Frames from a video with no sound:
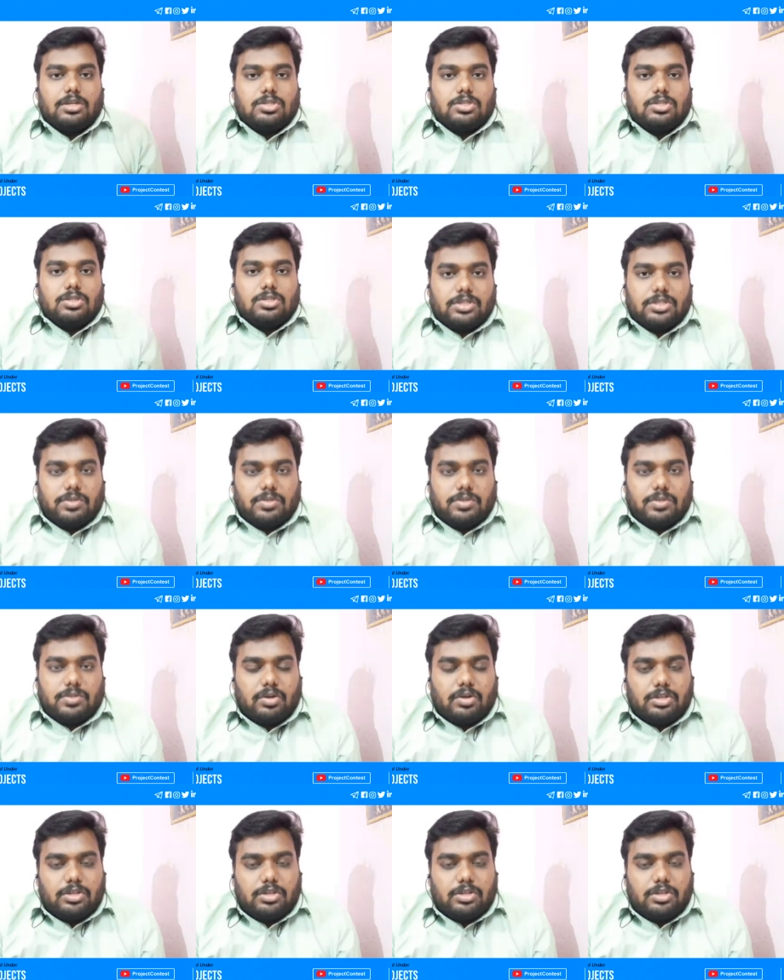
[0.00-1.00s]
So this
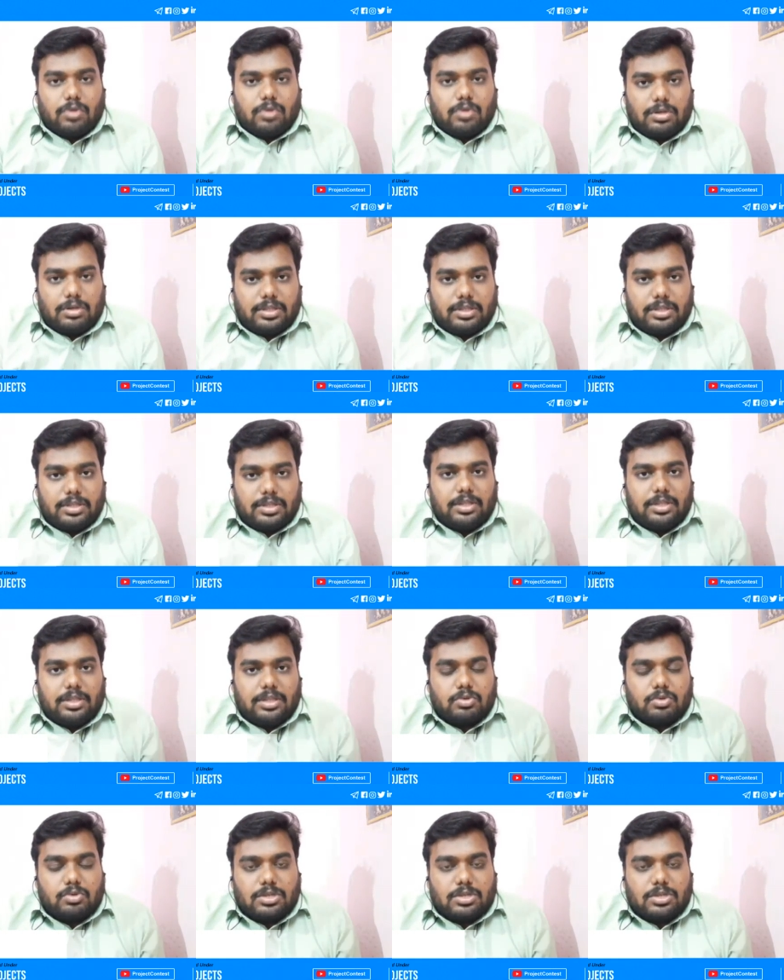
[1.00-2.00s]
video is for
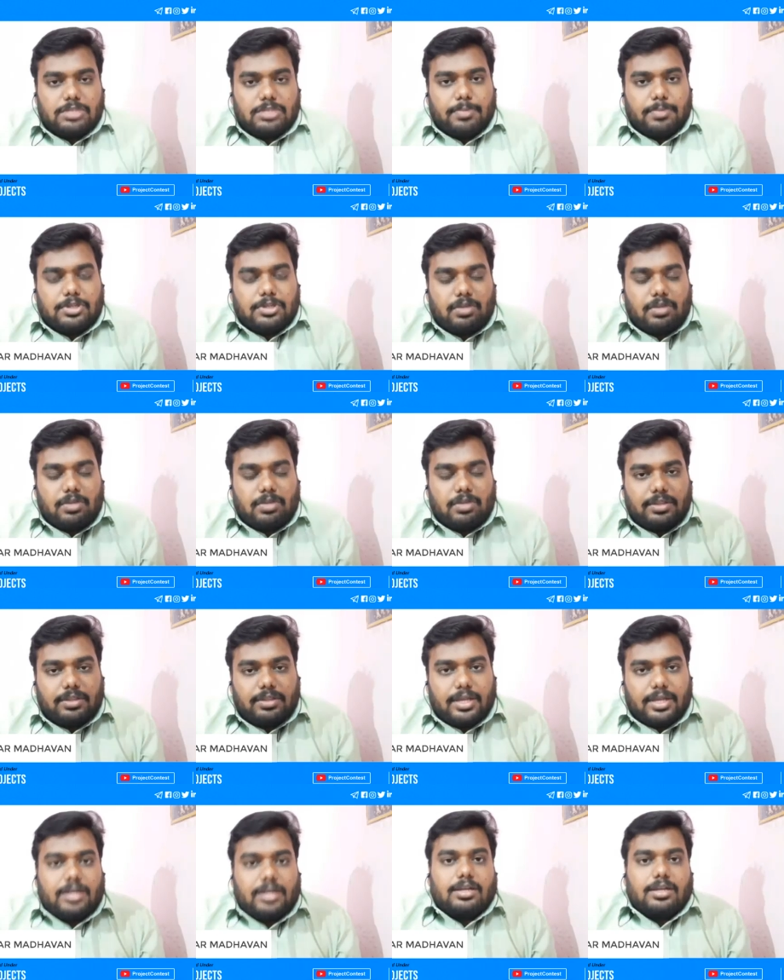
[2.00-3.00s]
the students
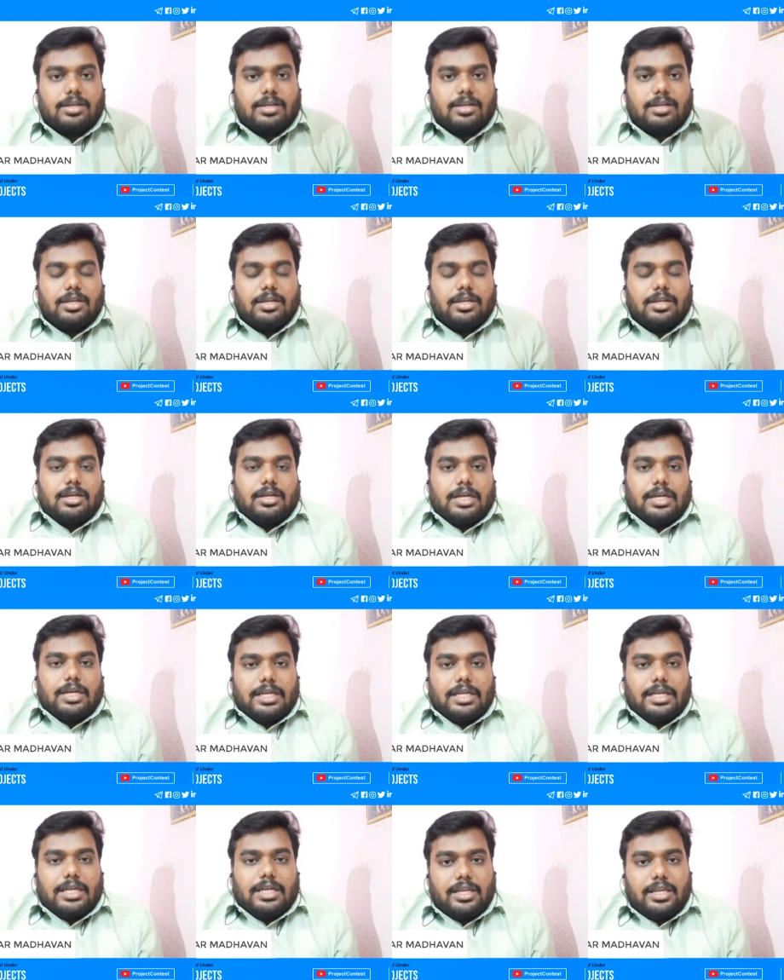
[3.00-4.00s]
pursuing their uh,
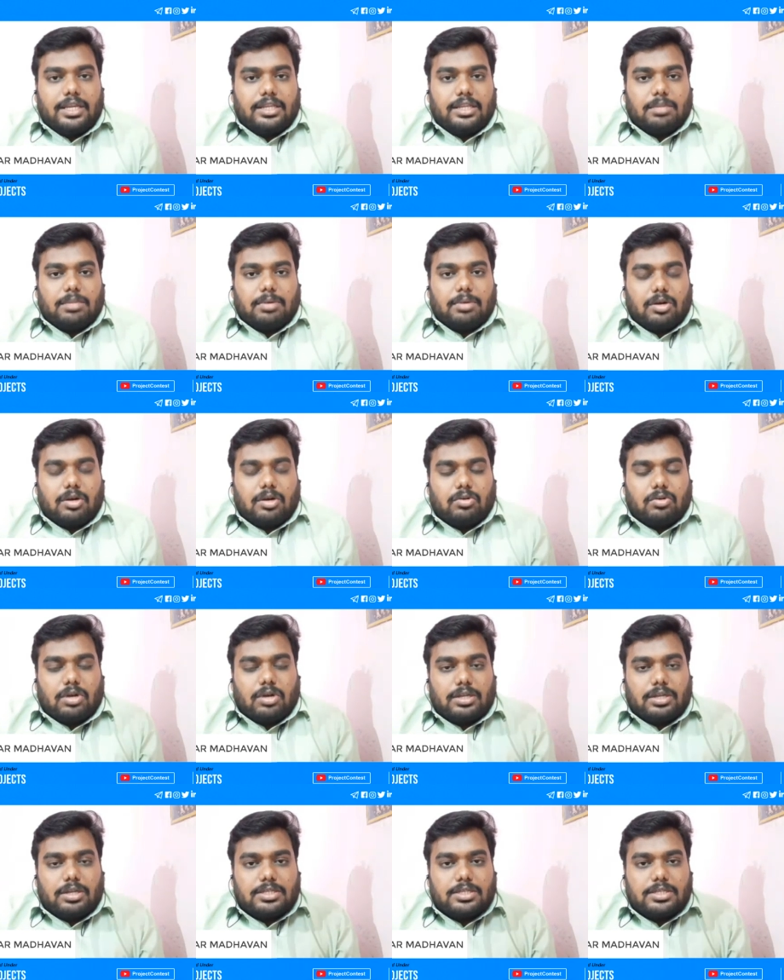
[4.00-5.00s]
degree in Tamil Nadu
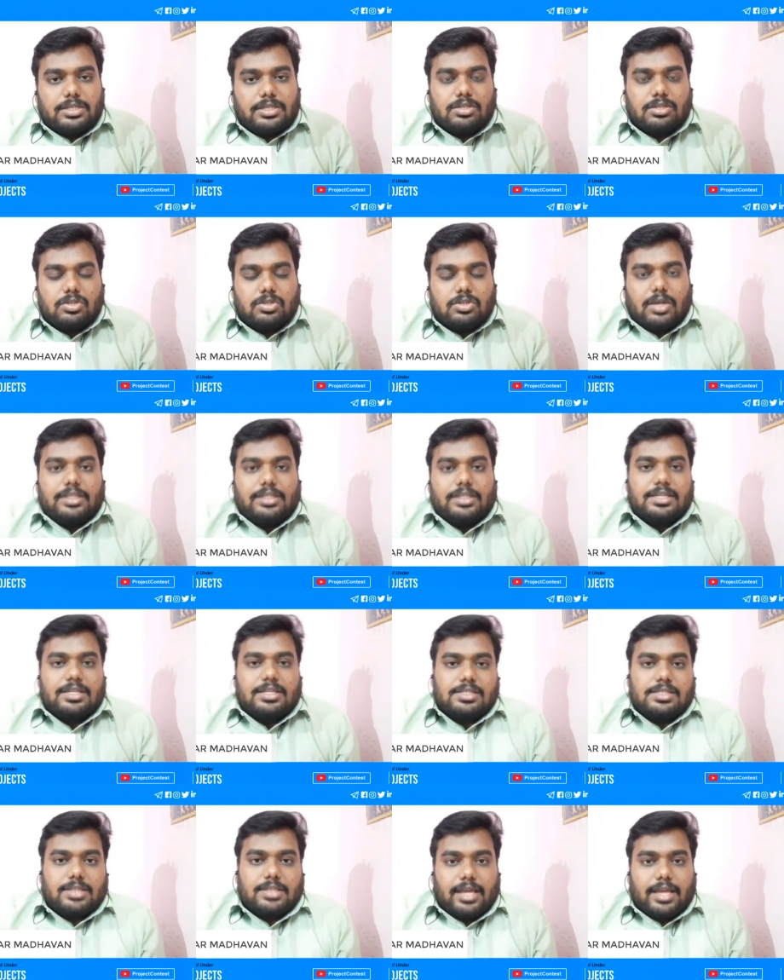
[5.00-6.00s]
colleges. So
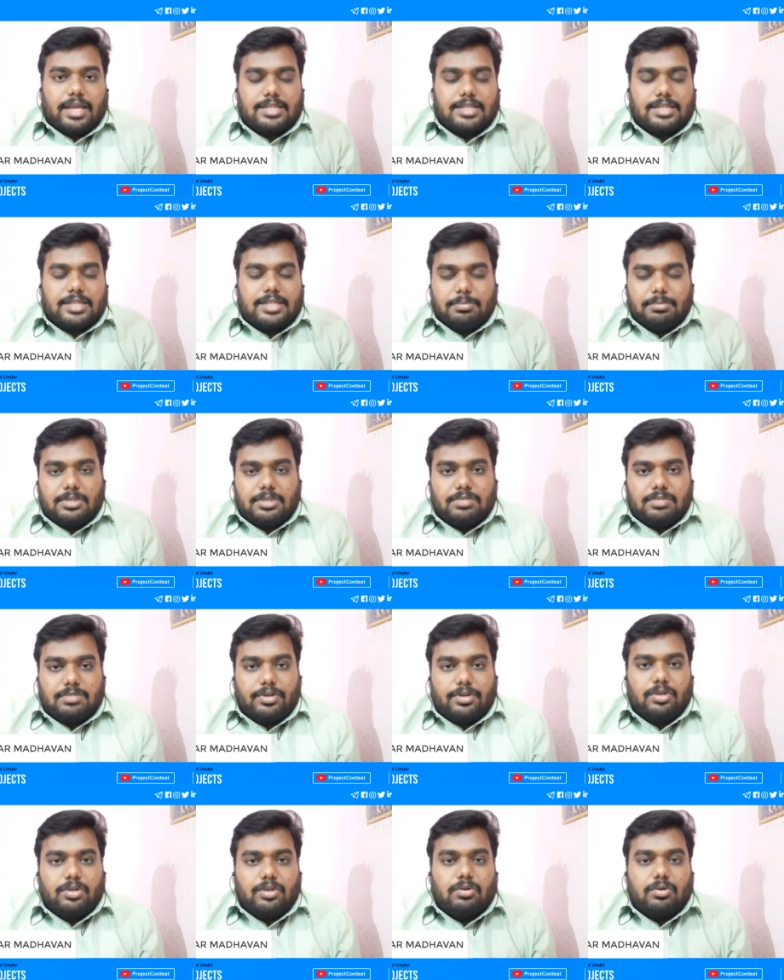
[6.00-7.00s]
others can skip this
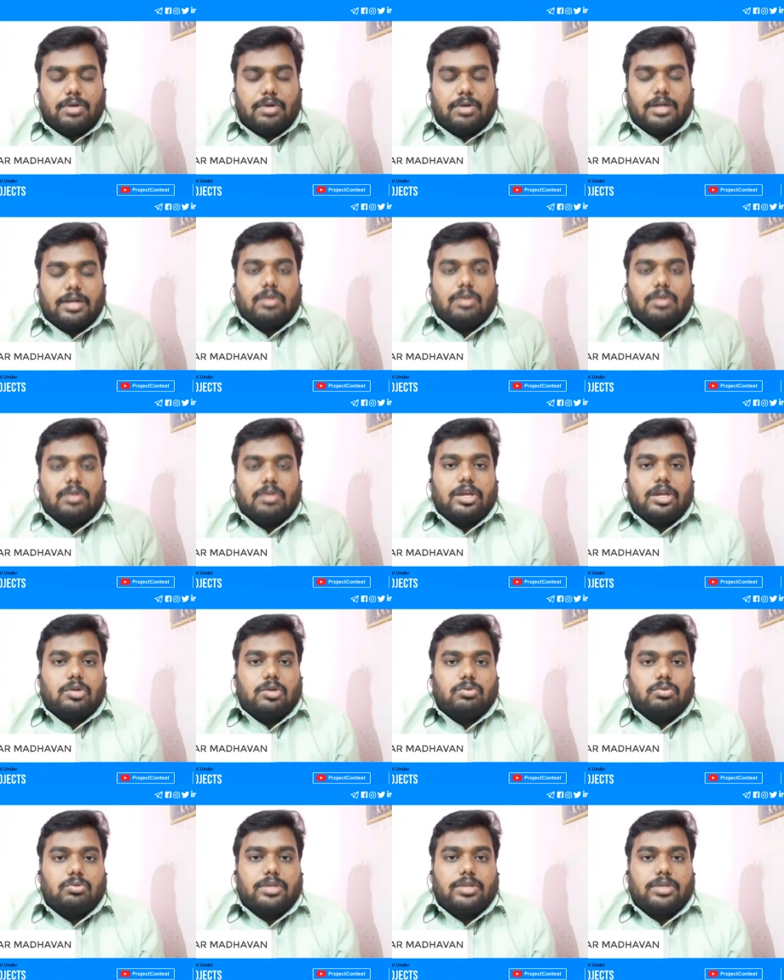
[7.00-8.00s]
video and look
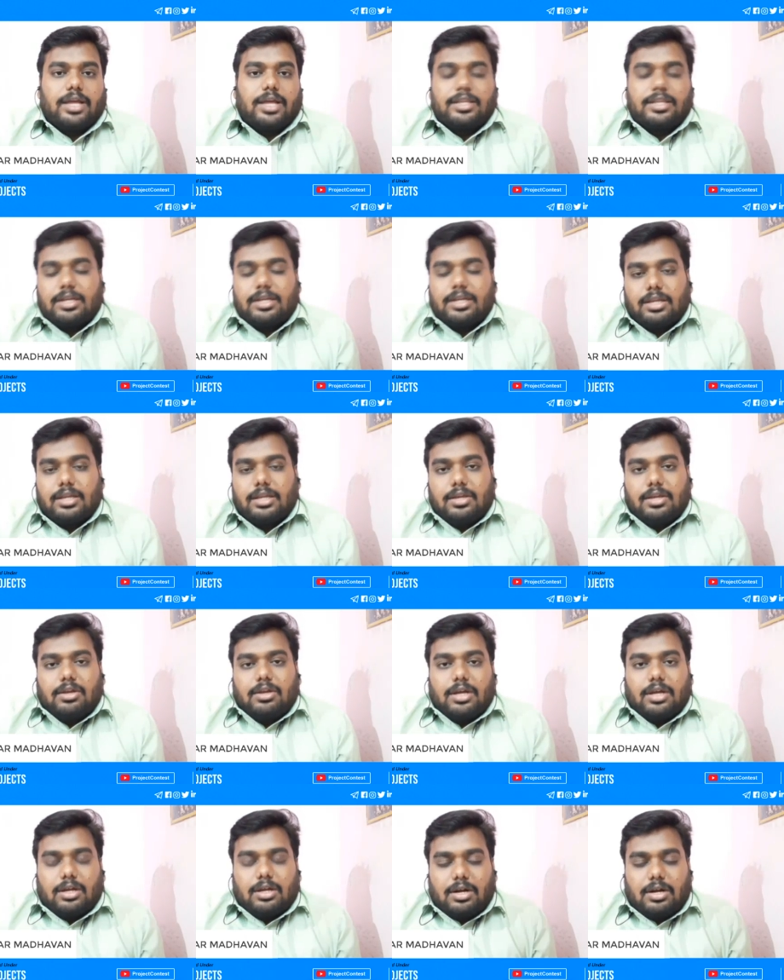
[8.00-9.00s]
into the other
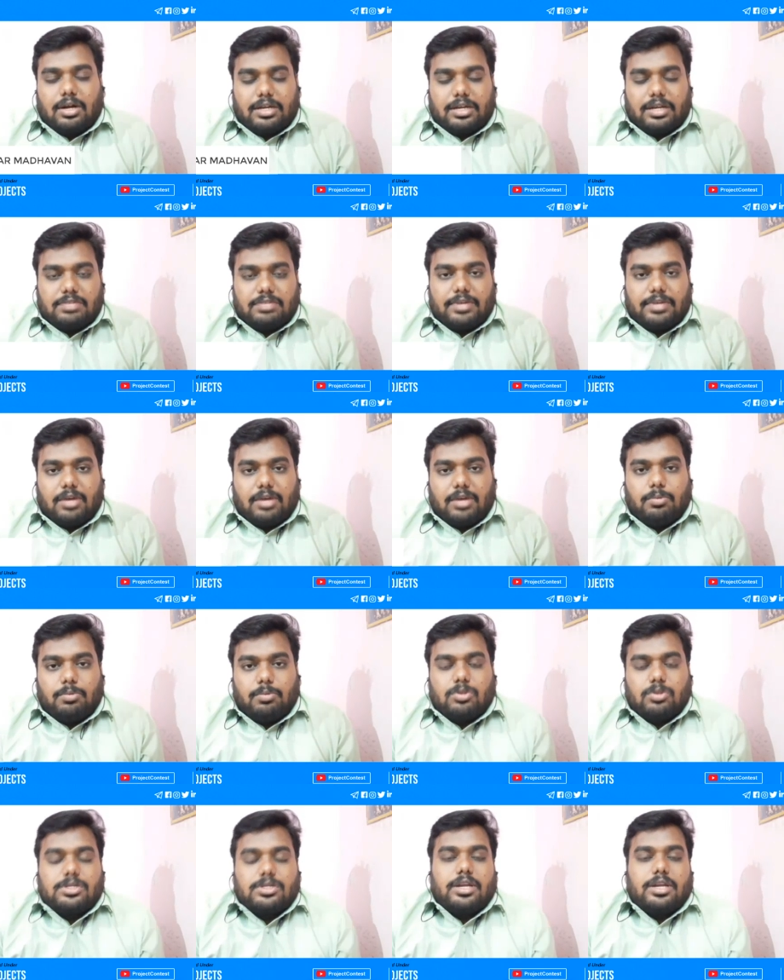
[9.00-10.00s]
uh, contests we have
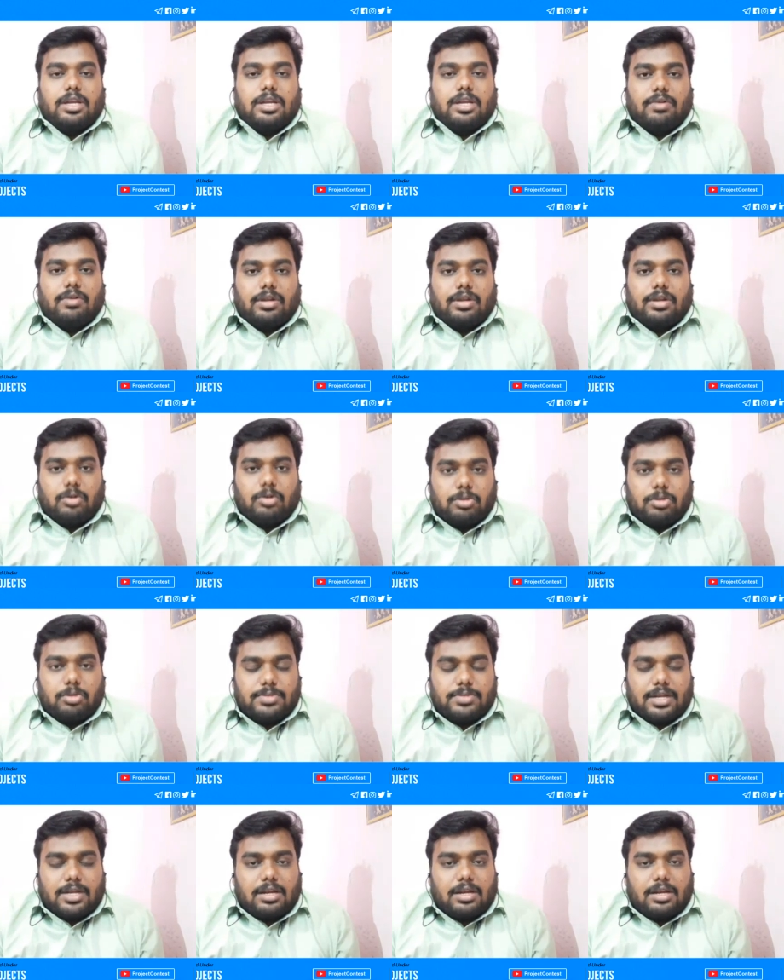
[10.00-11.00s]
posted in our
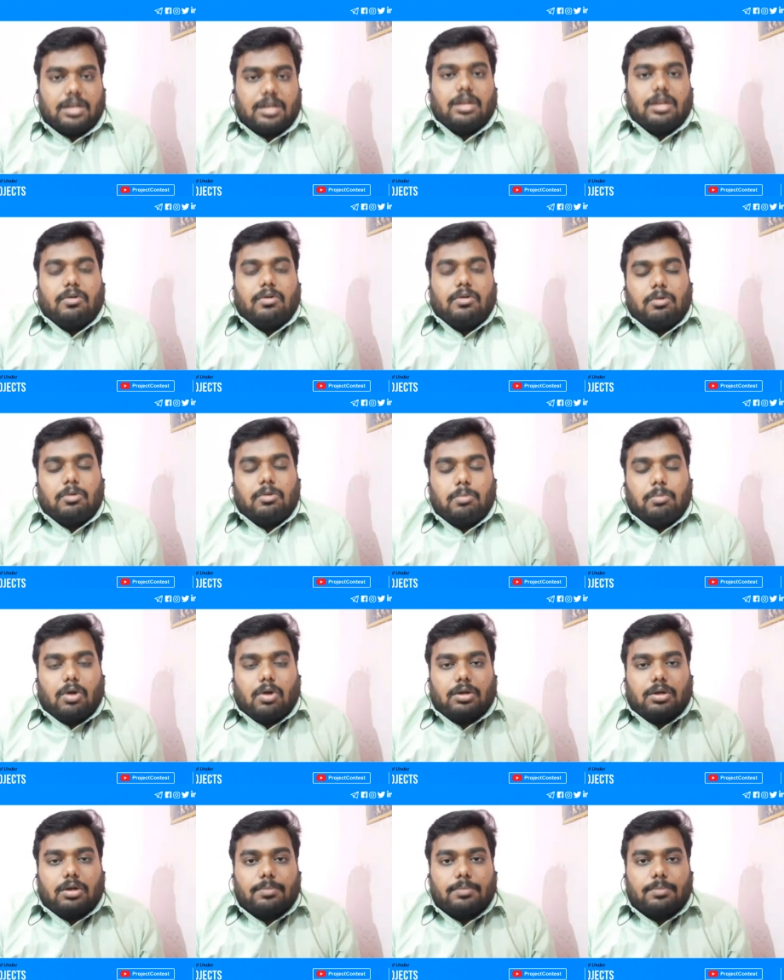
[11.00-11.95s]
YouTube channel and in our blog.